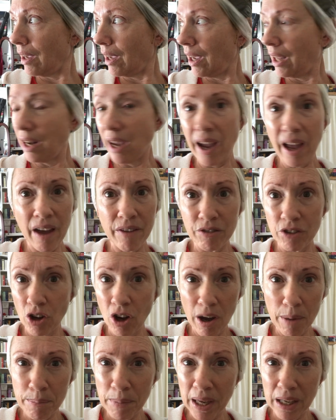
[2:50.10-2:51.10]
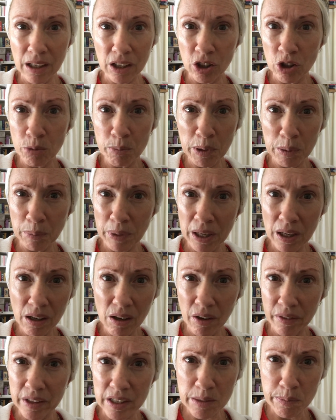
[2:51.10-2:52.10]
And I have not met a human being
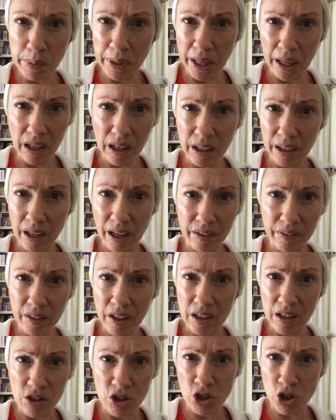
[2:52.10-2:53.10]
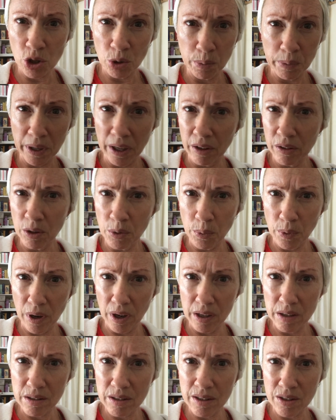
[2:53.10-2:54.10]
on this planet yet that has shown me
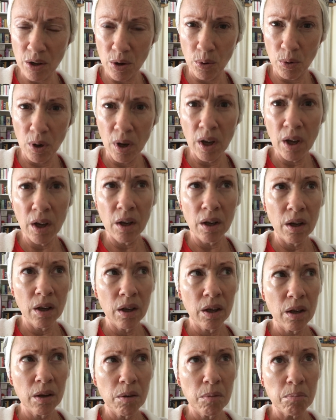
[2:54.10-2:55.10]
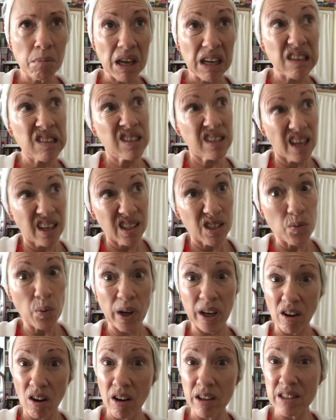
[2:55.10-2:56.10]
otherwise. So, makes sense why
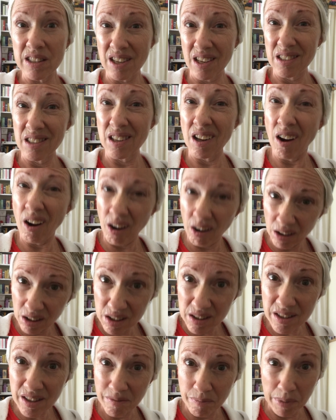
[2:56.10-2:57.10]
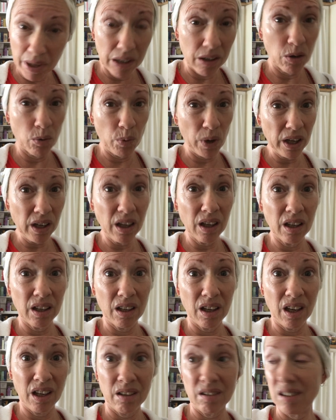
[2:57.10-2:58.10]
God says the hearts of men are wicked,
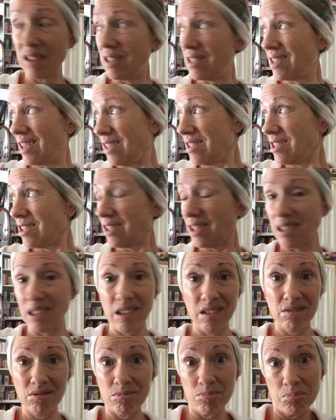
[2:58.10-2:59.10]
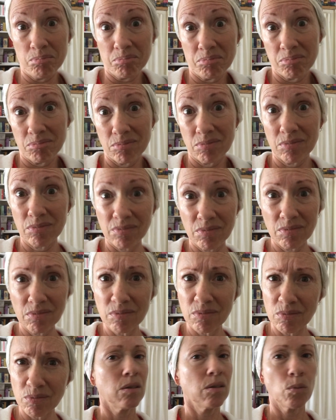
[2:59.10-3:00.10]
and essentially,
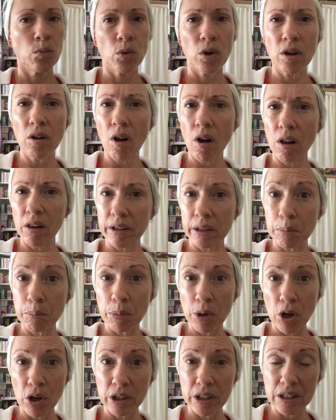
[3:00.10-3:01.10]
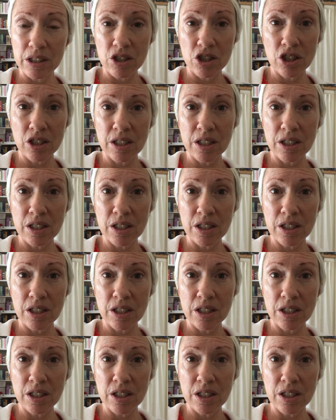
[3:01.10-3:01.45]
we're all in bondage